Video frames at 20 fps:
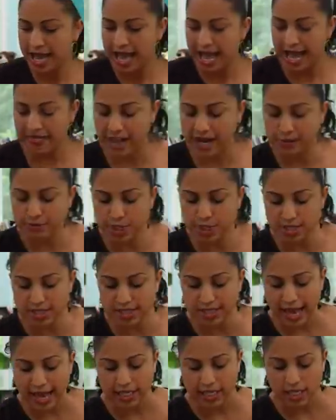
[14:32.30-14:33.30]
And then I'm just
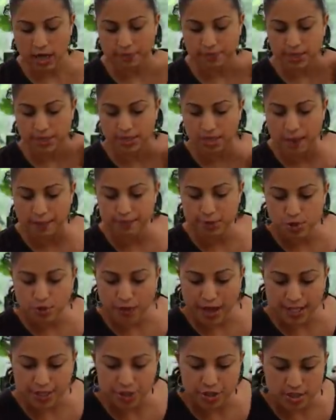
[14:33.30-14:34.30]
lining up the top two
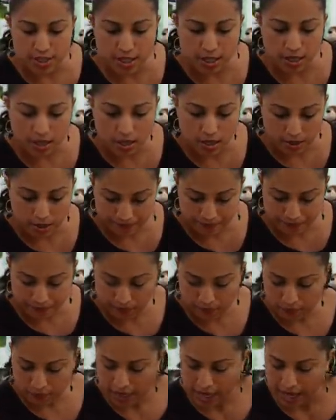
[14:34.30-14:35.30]
edges here
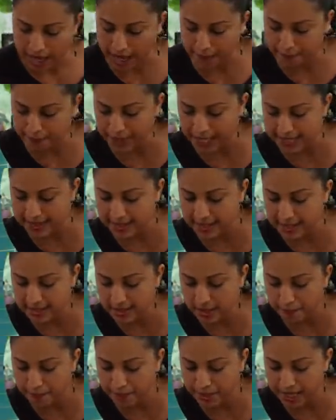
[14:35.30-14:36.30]
and placing
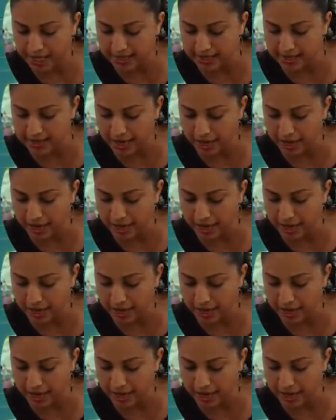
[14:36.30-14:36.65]
some pins.